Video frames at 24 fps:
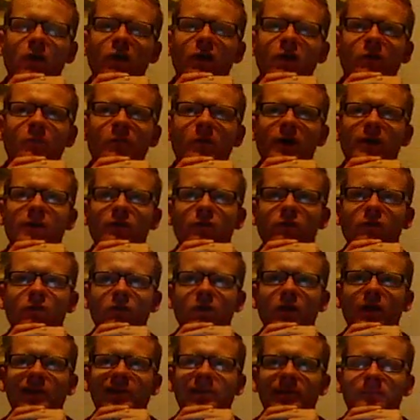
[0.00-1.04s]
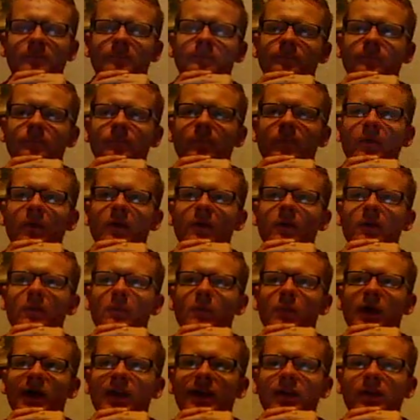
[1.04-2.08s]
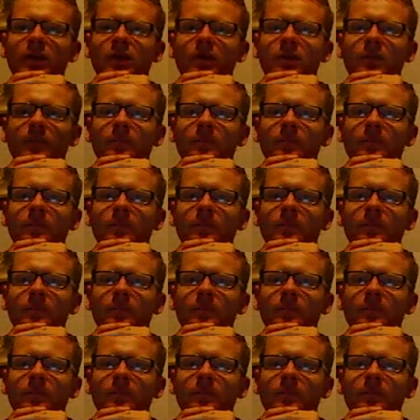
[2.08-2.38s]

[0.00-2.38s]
Michael Crichton, when